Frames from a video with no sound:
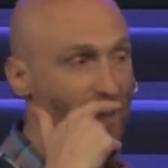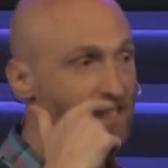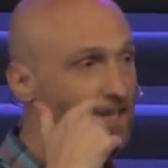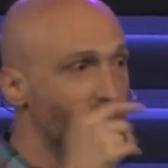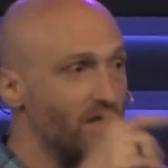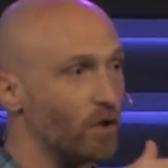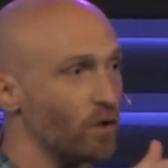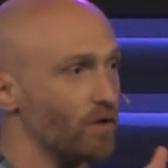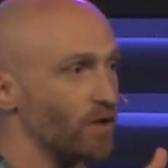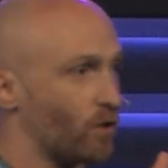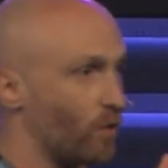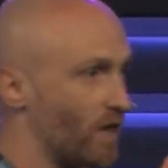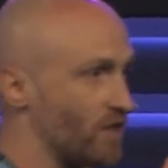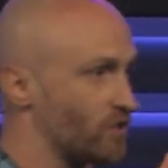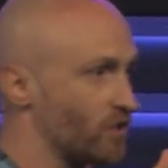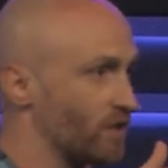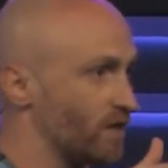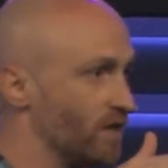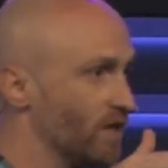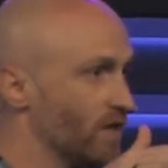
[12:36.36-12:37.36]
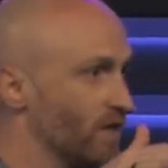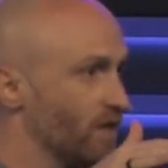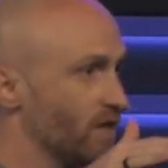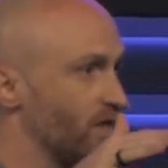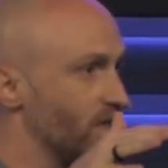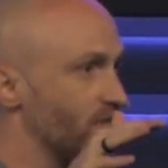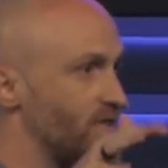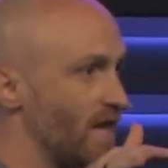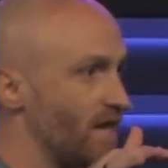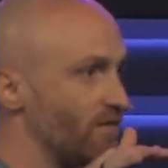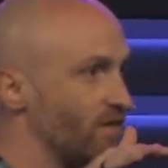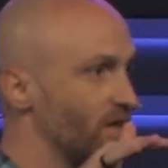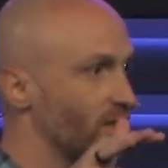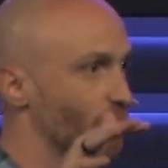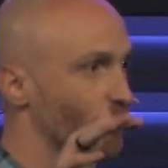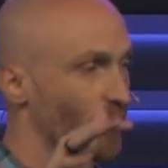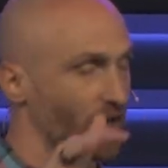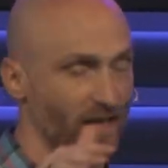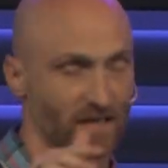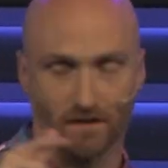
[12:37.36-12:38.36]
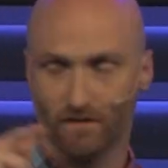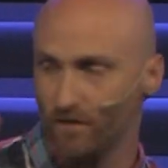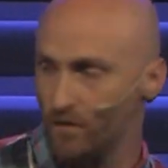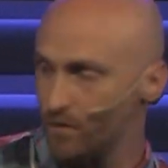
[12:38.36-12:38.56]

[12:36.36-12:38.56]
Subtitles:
not the only question that David brings. If you